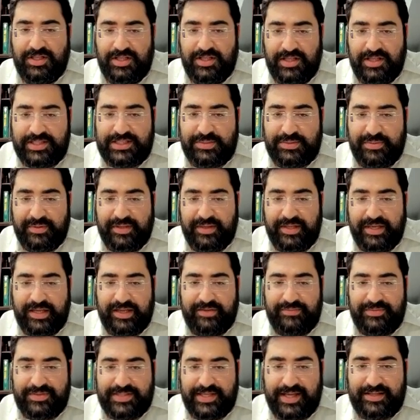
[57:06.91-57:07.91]
That's the beginning
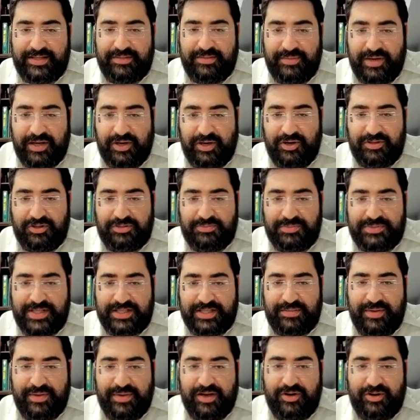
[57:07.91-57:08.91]
of Masechta Makot. Masechta
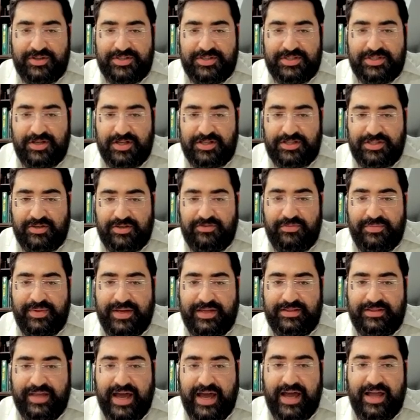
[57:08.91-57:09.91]
Makot starts off
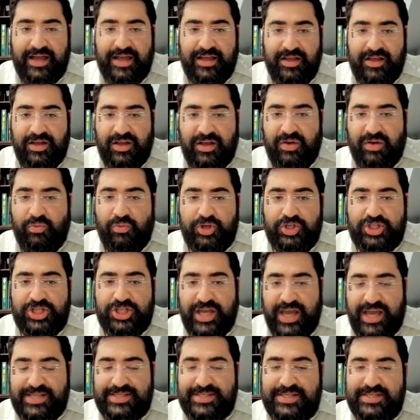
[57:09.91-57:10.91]
about that. In which
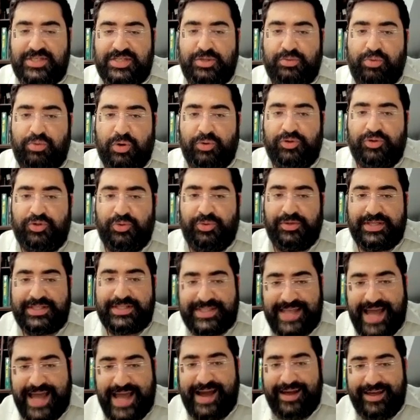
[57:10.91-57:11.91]
cases you won't do
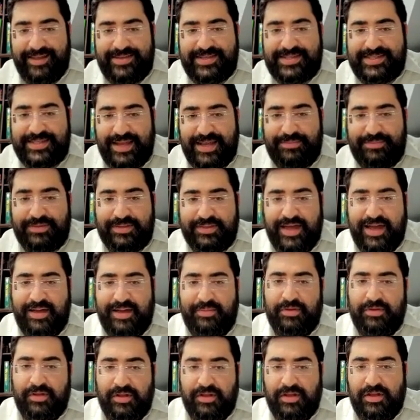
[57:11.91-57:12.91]
exactly the same to
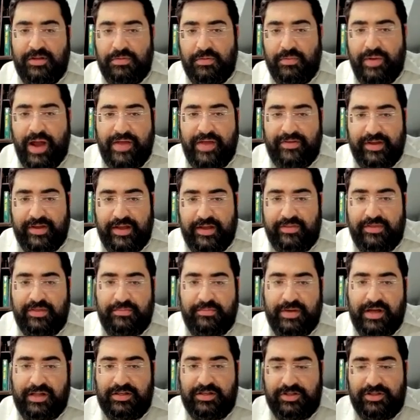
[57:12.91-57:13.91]
them, but rather give them
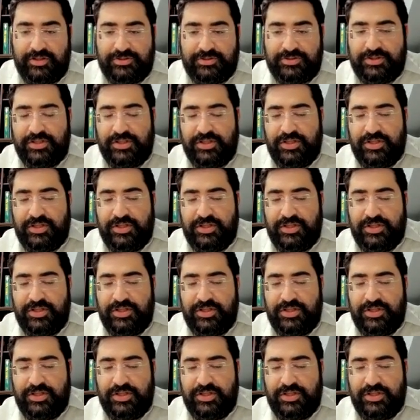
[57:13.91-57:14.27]
malkut.